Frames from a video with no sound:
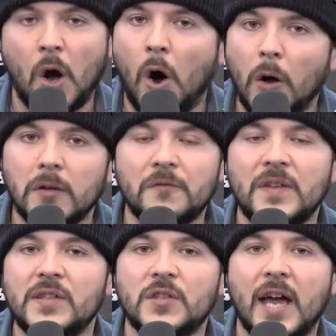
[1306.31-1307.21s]
All of
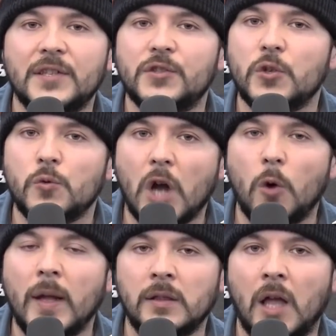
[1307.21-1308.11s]
these guests you
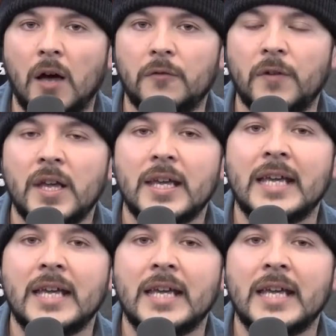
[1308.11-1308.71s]
know and love